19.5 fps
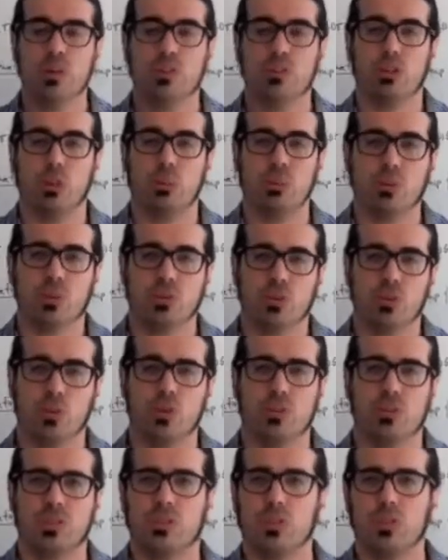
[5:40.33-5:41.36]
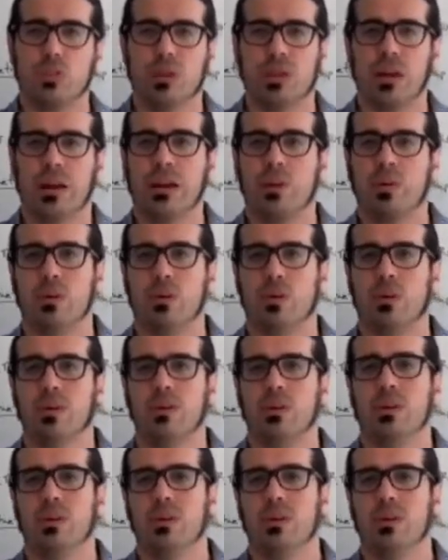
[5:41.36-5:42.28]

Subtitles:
it's open source, it's open hardware,